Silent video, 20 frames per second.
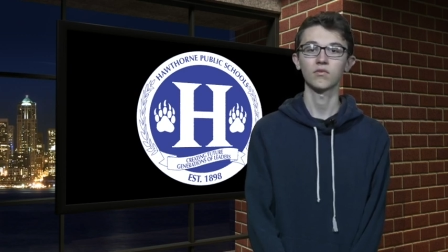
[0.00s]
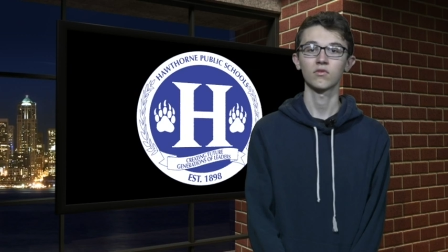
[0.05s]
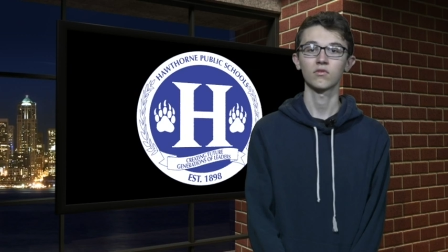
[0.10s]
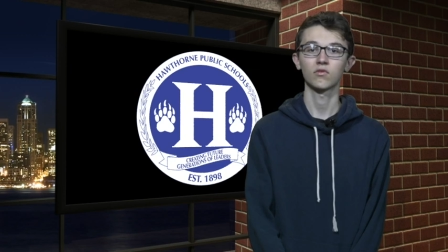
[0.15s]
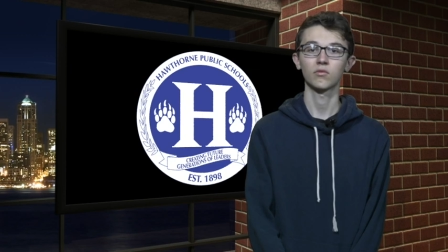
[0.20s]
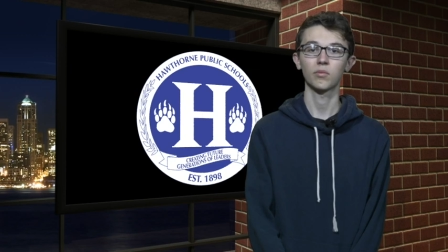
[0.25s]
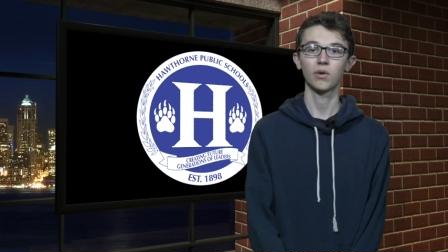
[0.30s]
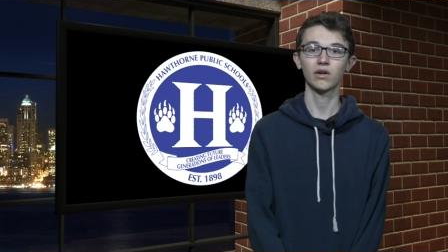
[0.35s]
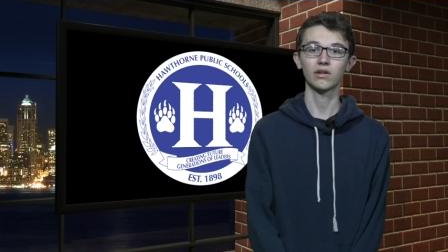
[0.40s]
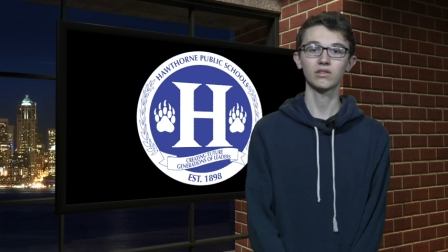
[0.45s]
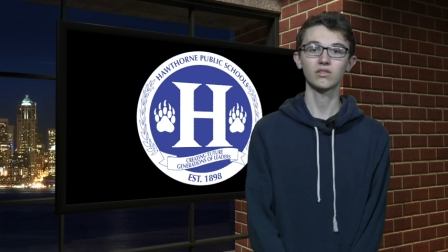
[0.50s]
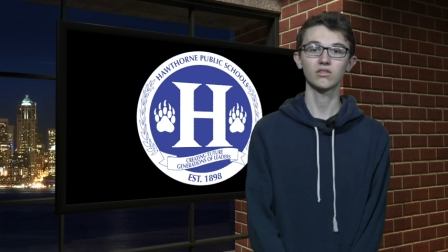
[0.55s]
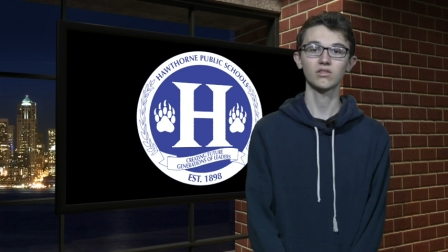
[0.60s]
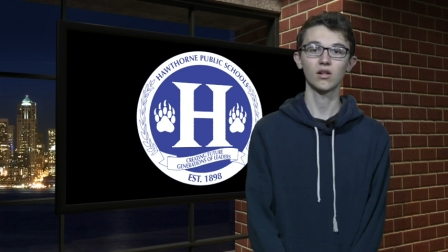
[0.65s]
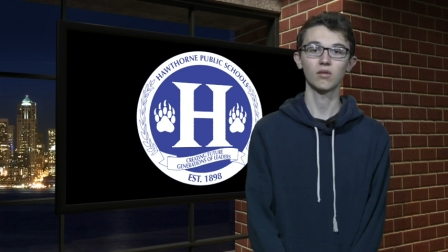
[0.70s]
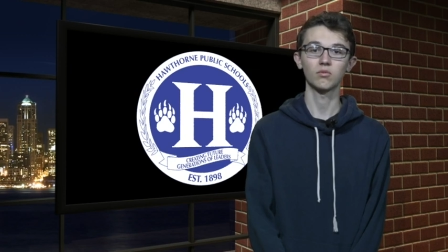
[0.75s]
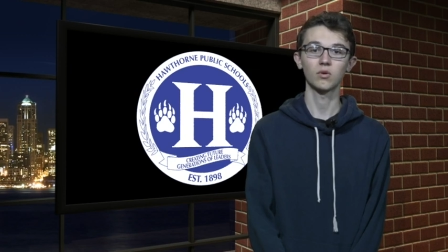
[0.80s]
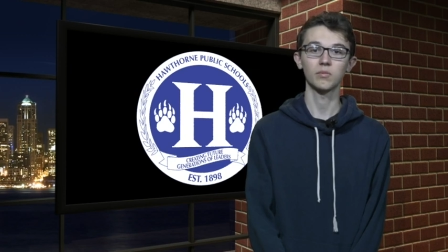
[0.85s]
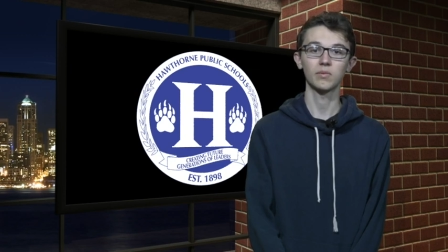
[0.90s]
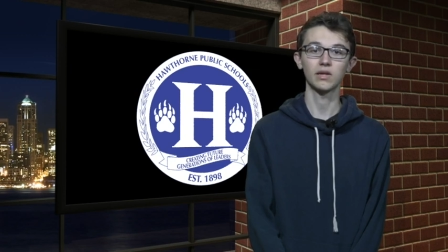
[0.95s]
Robotics
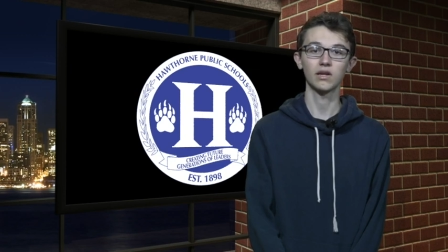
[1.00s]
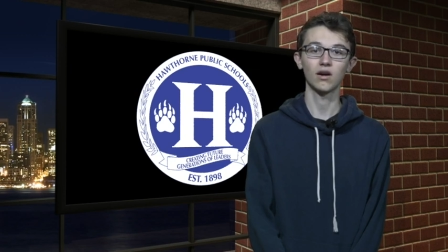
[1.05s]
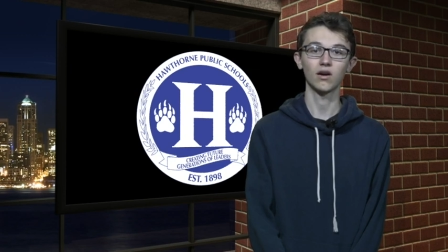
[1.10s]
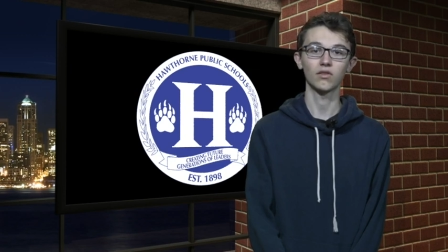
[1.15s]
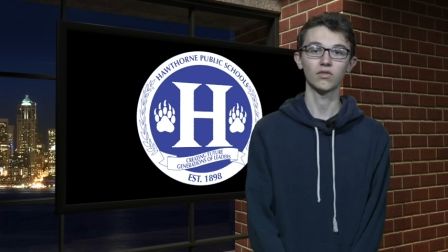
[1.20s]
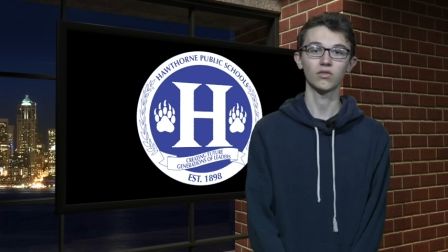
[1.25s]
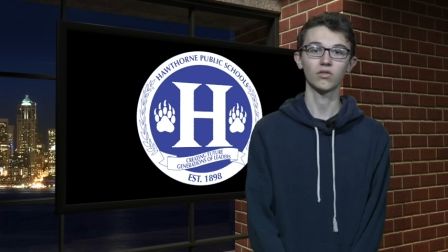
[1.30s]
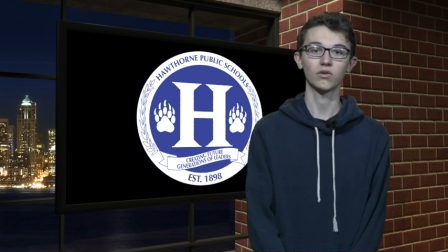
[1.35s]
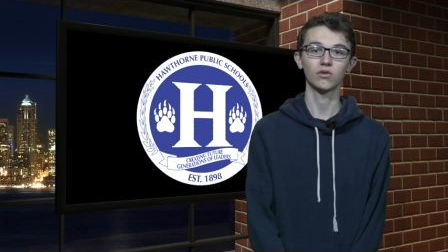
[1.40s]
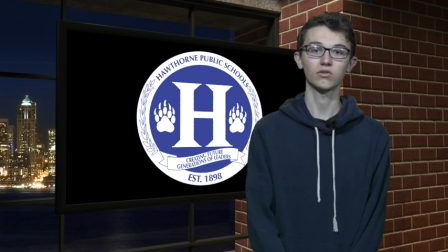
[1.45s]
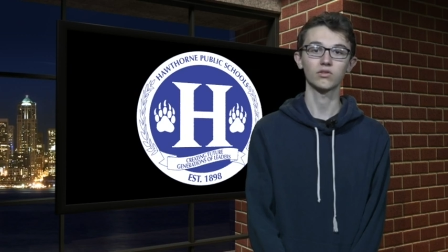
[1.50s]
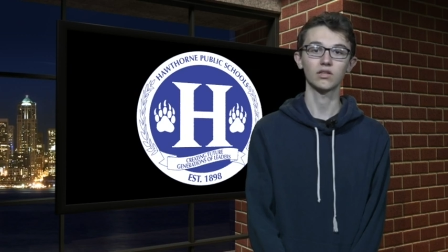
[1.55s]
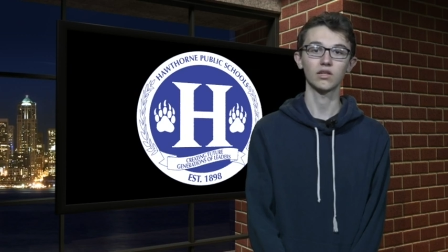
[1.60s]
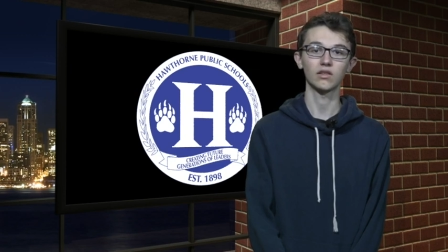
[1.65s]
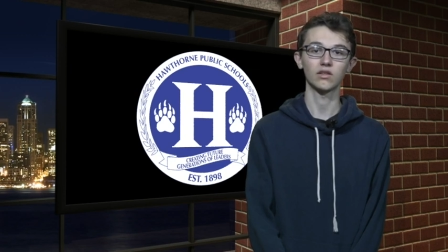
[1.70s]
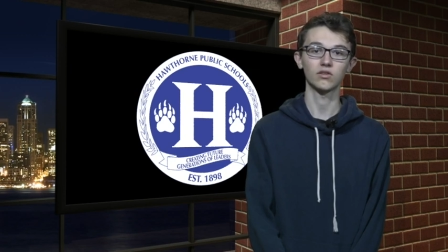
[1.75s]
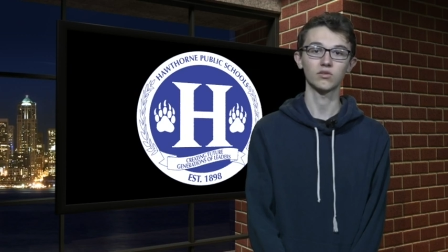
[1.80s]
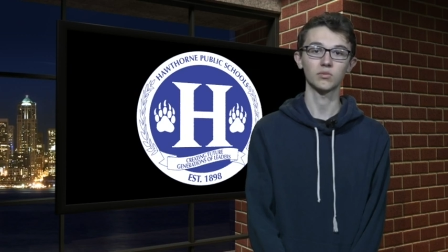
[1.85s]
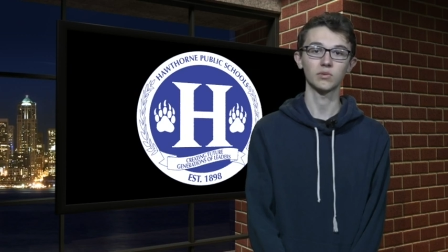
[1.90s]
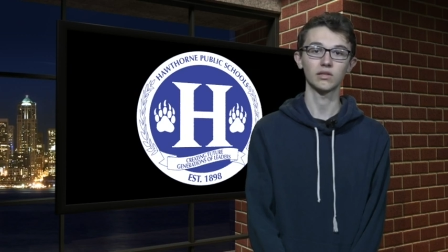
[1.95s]
Club will meet on Thursday
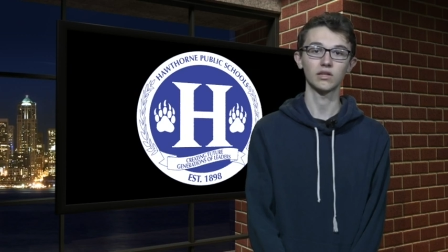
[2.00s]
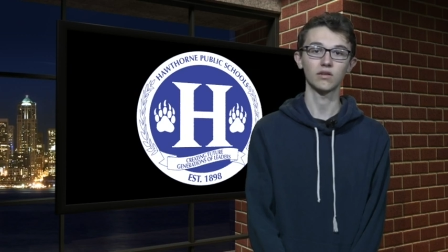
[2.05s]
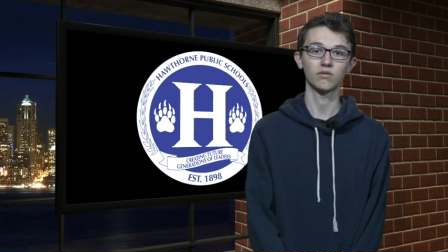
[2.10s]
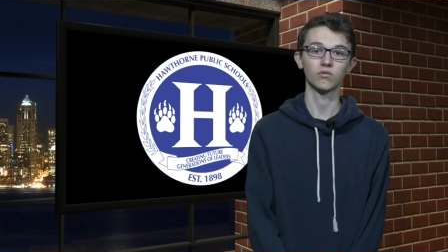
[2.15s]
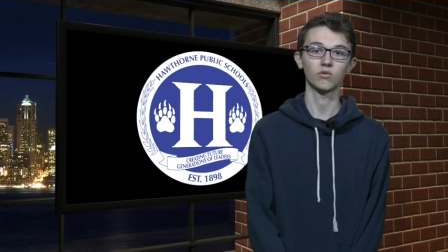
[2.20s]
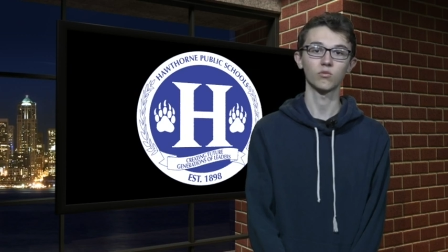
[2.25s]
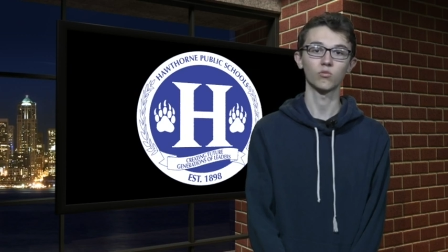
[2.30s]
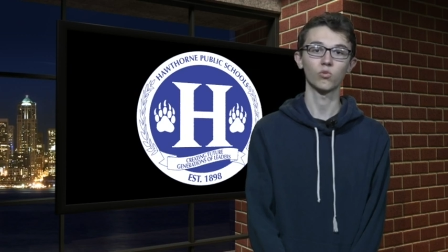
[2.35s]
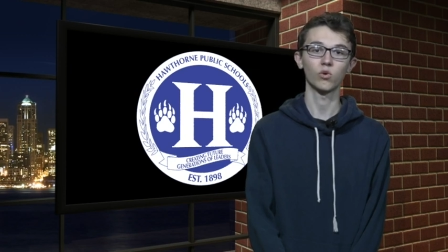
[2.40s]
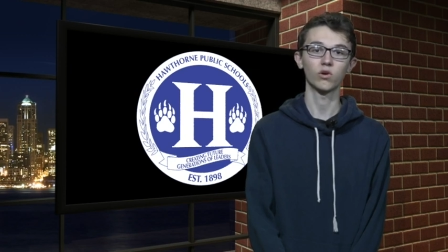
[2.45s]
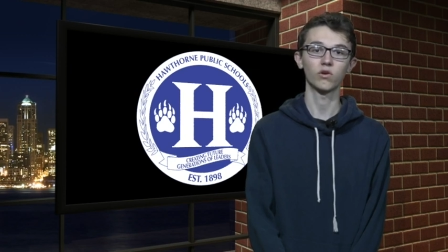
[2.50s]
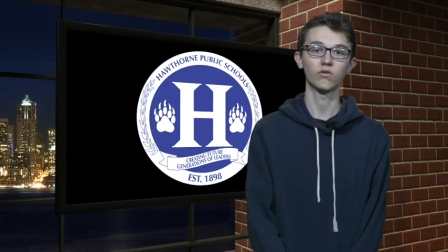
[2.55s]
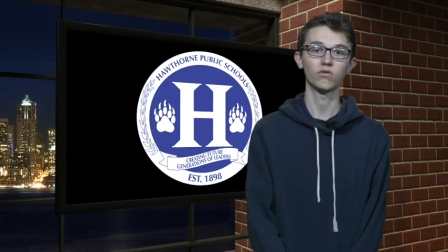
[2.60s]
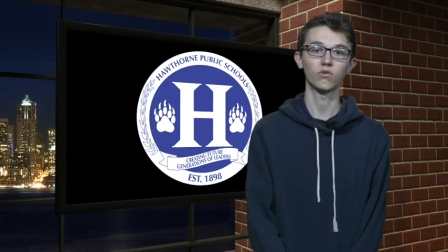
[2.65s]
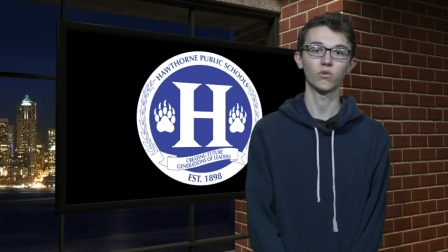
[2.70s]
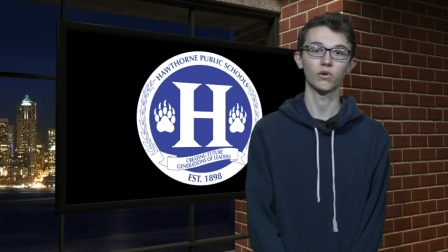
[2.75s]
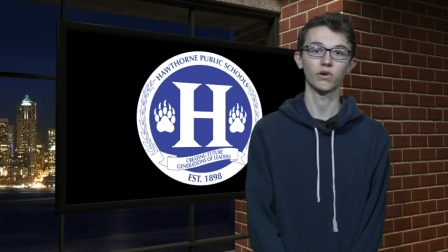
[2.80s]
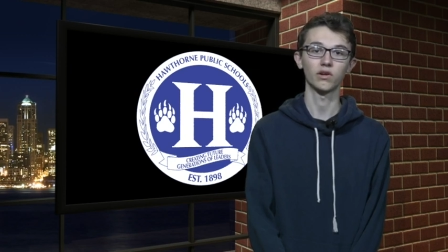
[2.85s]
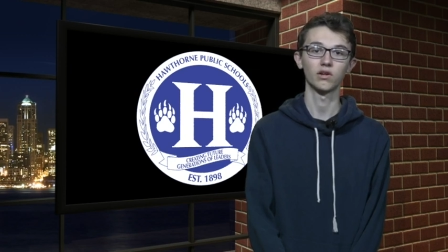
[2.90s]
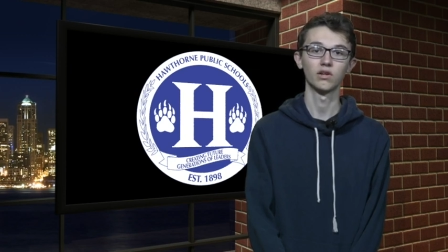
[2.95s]
this week in room
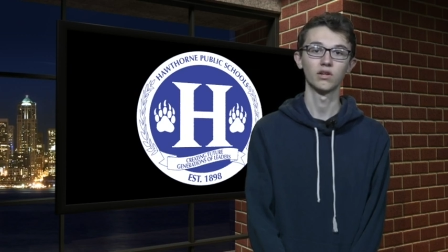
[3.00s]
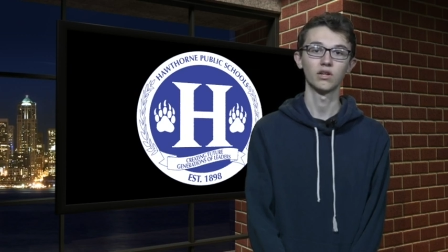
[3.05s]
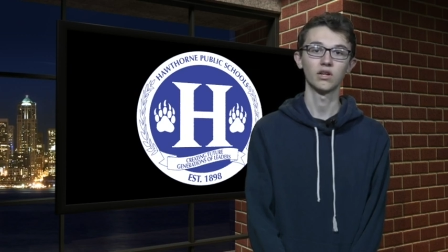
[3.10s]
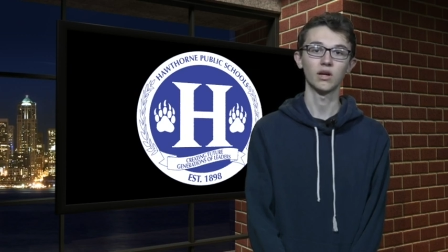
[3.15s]
104,